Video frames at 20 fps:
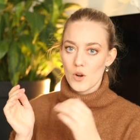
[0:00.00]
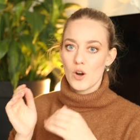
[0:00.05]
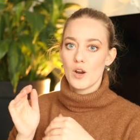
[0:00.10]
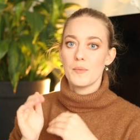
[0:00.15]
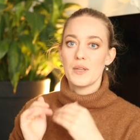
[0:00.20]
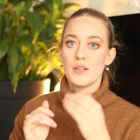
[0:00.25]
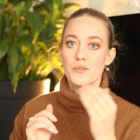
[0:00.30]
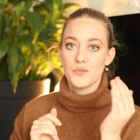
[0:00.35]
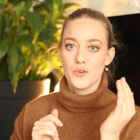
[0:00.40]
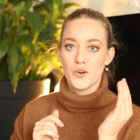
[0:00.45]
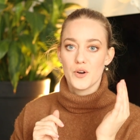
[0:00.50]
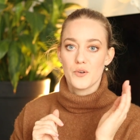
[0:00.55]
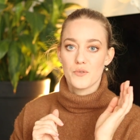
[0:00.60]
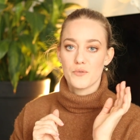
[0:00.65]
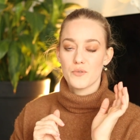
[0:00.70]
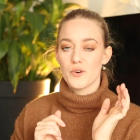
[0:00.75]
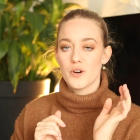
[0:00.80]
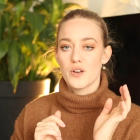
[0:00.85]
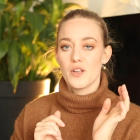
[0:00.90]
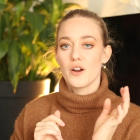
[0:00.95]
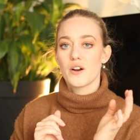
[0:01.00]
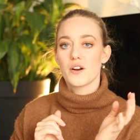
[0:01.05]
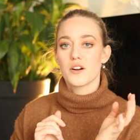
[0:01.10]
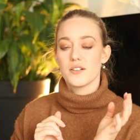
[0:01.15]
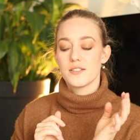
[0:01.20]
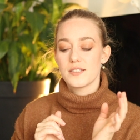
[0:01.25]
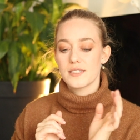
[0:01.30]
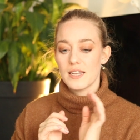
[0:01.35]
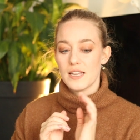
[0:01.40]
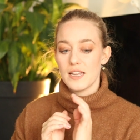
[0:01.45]
I mean for, for
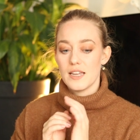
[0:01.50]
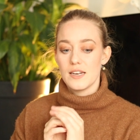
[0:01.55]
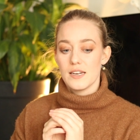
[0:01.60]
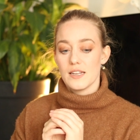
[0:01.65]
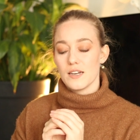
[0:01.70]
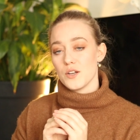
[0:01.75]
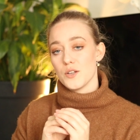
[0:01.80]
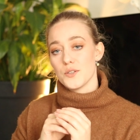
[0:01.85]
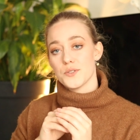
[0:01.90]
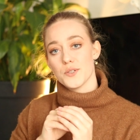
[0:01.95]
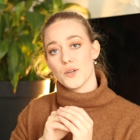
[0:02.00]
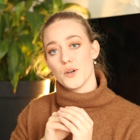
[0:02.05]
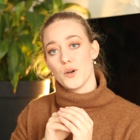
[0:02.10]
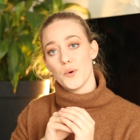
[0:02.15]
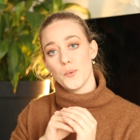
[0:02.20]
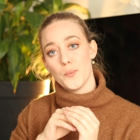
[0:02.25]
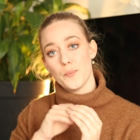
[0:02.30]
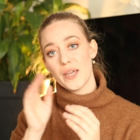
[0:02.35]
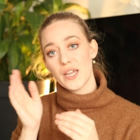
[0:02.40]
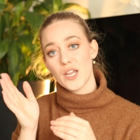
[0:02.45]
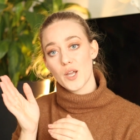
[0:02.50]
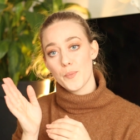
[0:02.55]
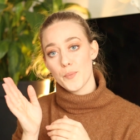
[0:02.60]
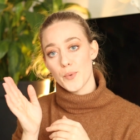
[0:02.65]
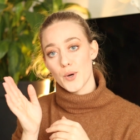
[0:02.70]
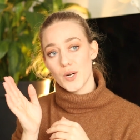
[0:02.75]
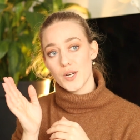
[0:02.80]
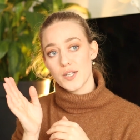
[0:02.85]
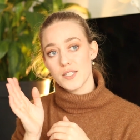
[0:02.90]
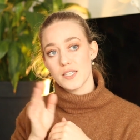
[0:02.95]
younger skin and also makeup
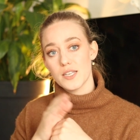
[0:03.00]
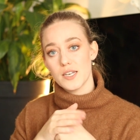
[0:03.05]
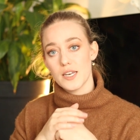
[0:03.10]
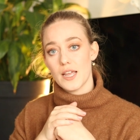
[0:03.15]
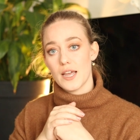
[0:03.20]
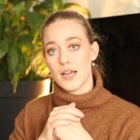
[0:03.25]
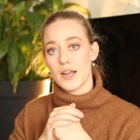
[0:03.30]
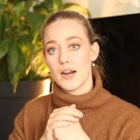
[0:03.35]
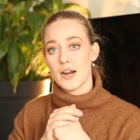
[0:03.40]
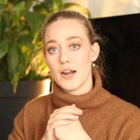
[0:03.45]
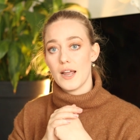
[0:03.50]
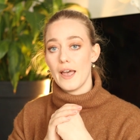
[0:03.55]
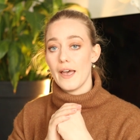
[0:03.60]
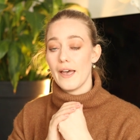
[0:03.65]
products in there